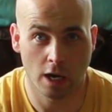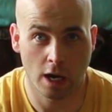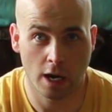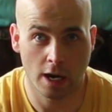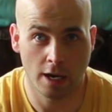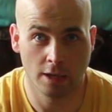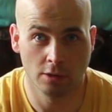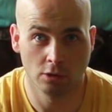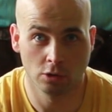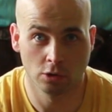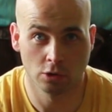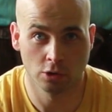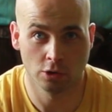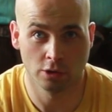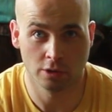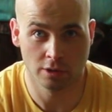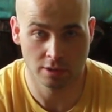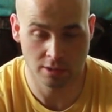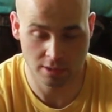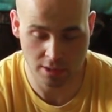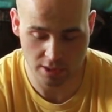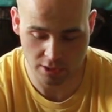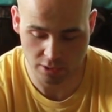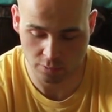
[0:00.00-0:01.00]
I learned
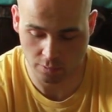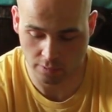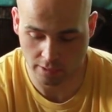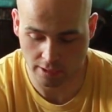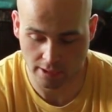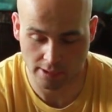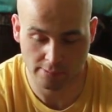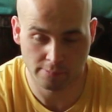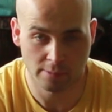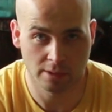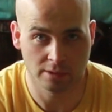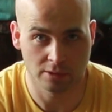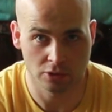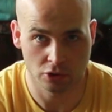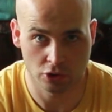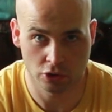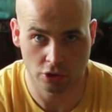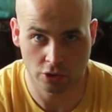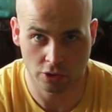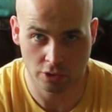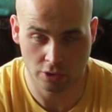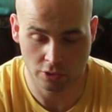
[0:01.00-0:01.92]
is this one that I'm about to show